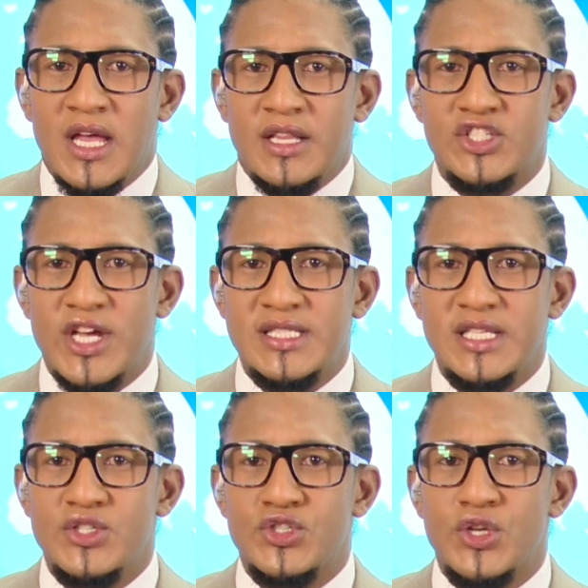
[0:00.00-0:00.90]
The
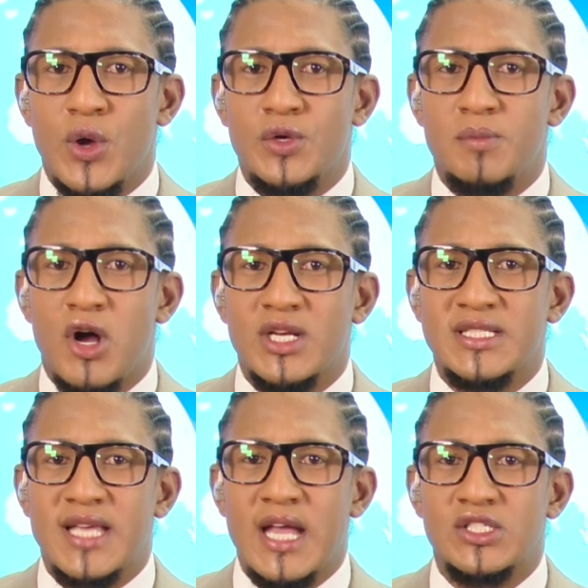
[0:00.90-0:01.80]
JSE showed
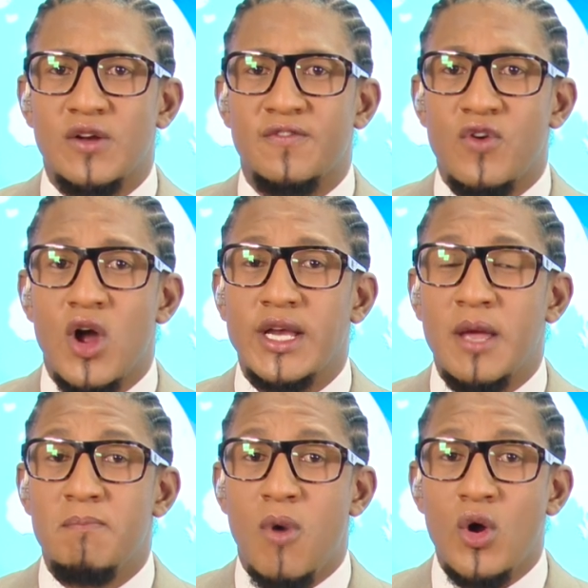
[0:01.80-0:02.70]
modest gains on
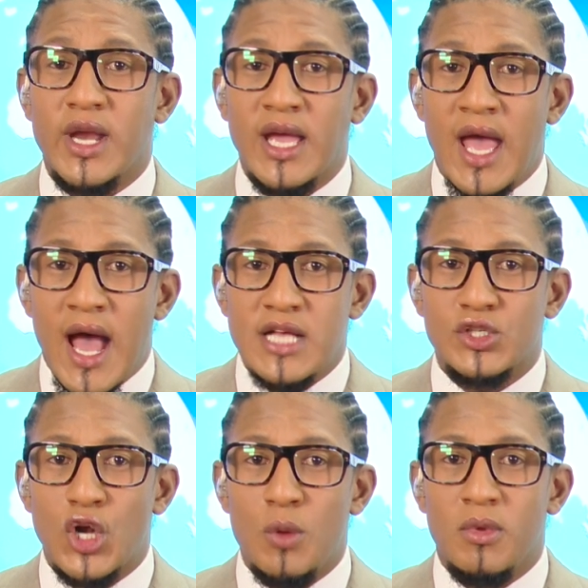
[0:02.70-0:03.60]
Friday morning as
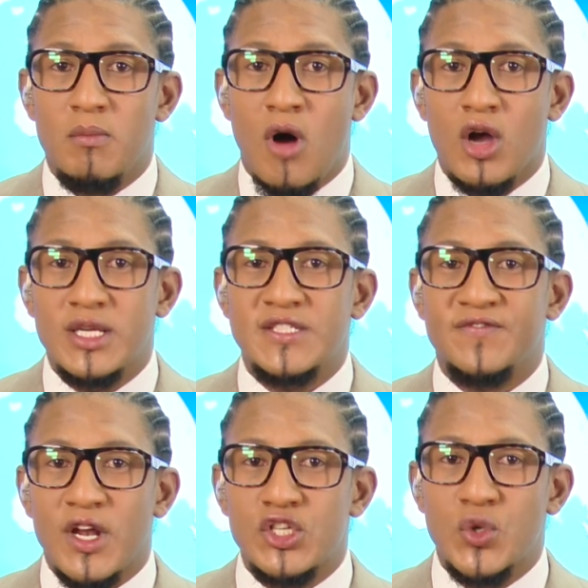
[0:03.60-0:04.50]
global markets
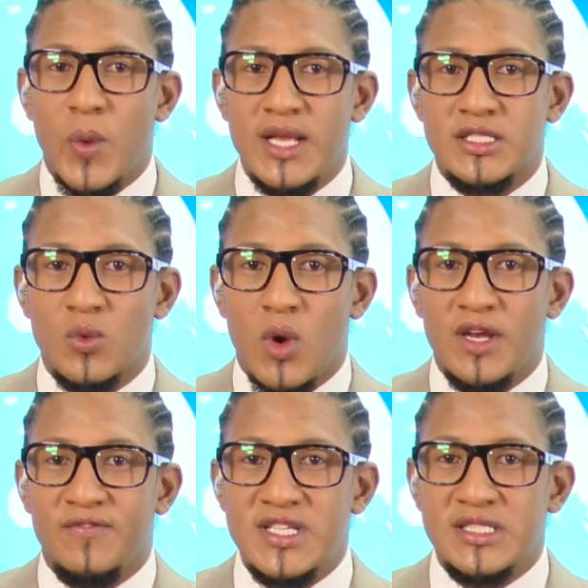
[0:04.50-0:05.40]
fluctuated while
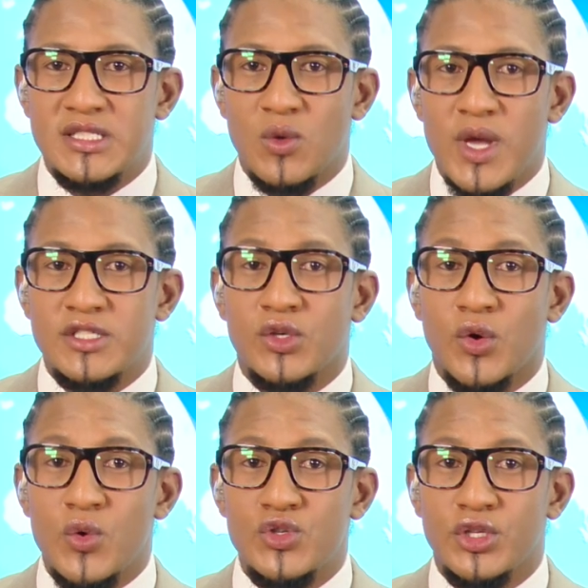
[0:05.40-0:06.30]
investors awaited
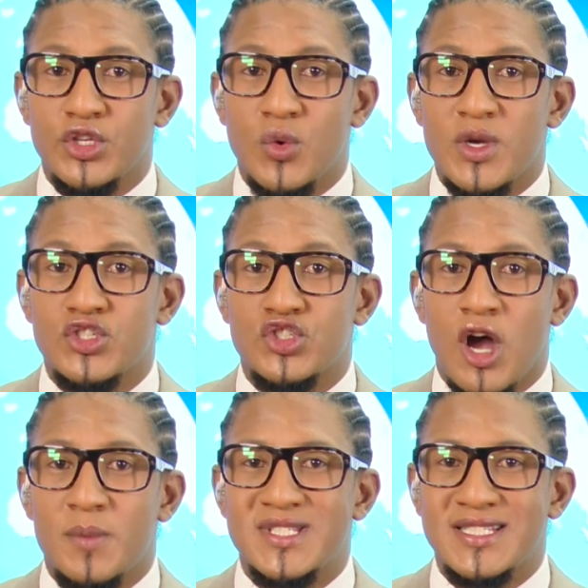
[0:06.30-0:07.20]
crucial US
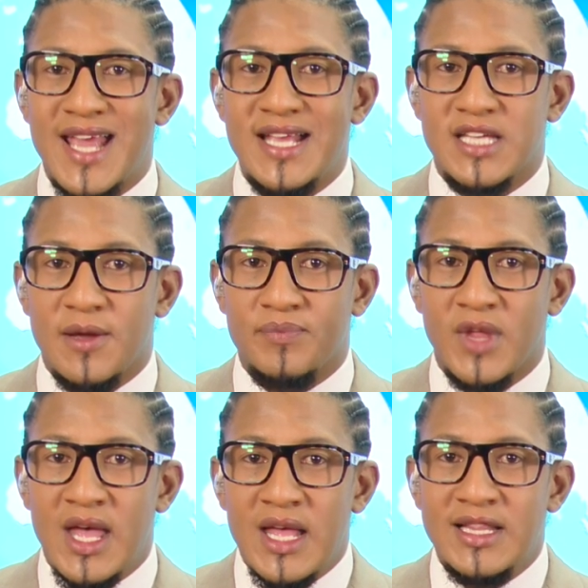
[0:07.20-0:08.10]
jobs data.
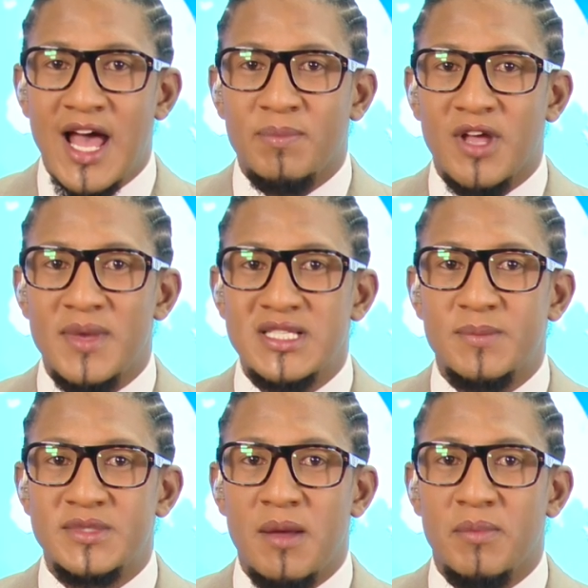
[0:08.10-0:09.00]
The upcoming
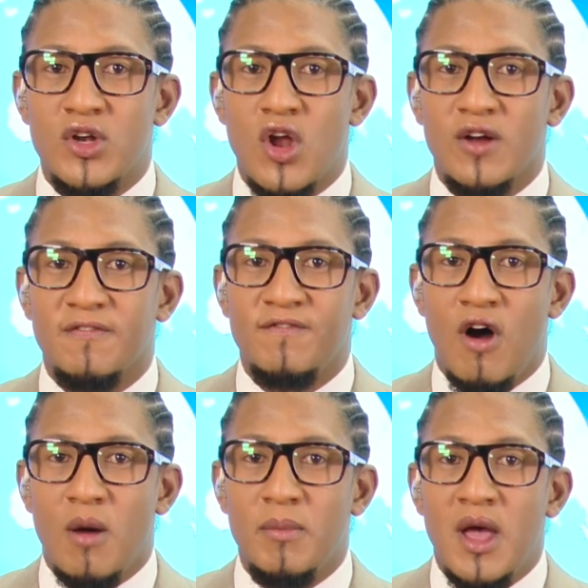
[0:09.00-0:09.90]
September
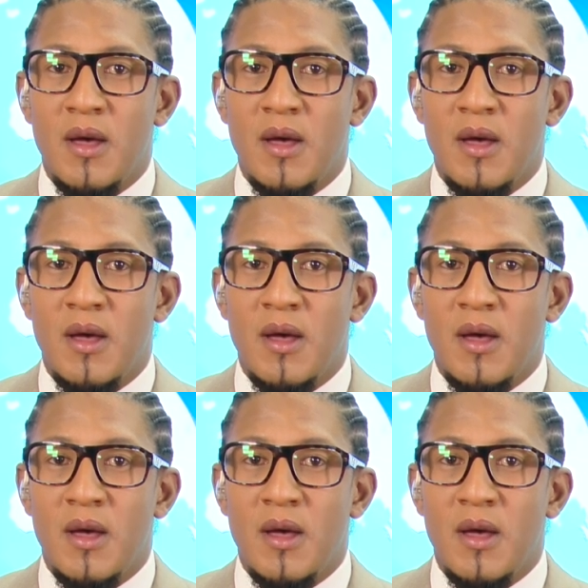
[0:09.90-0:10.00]
non-farm